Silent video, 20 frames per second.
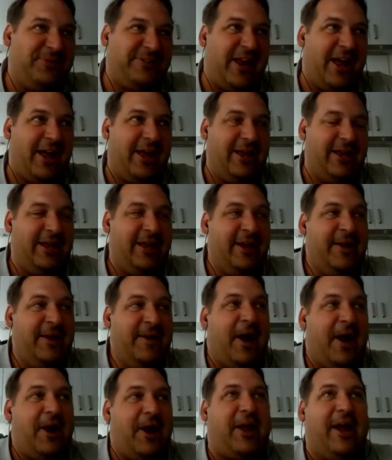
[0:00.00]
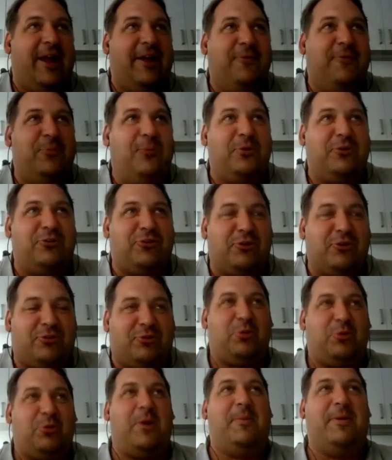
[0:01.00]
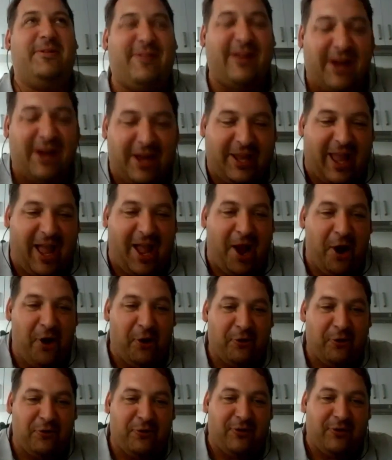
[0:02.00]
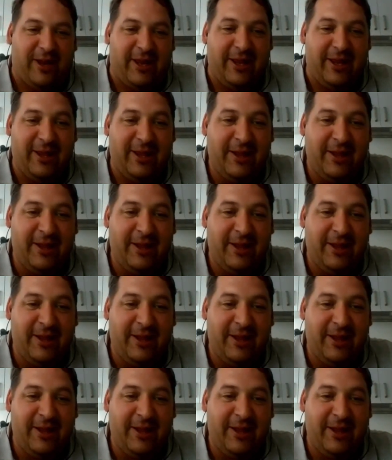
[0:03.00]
was like, okay, we'll just swim until I get hungry,